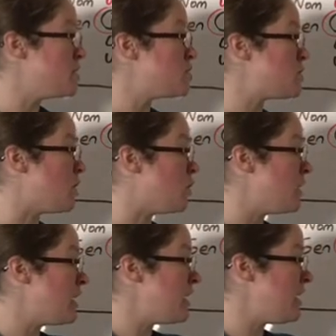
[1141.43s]
so
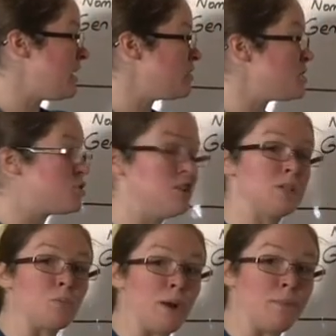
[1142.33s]
English needs
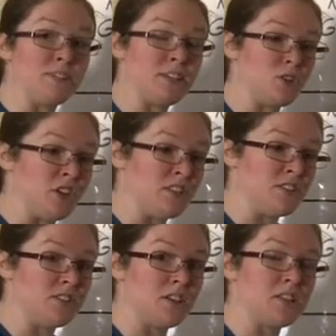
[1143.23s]

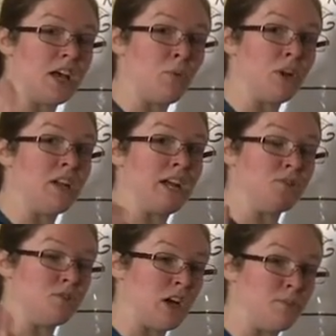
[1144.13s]
prepositions to tell what a noun's
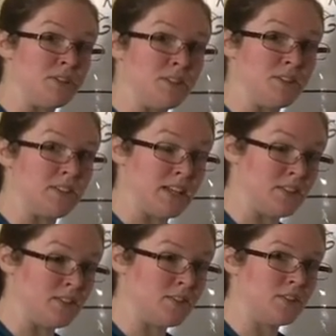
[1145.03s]
job is in the
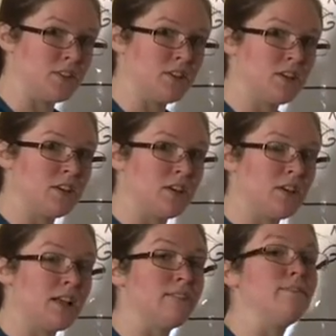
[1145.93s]
sentence.
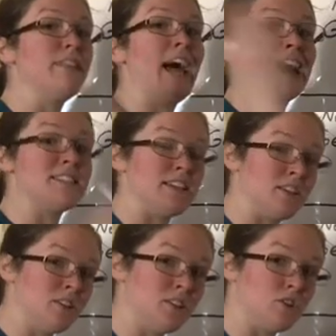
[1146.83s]

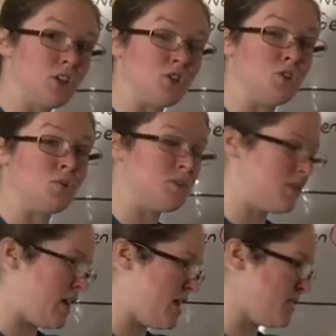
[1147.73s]
Latin just uses
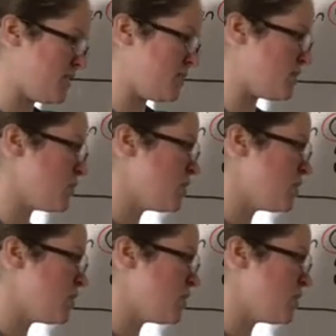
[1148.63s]
cases.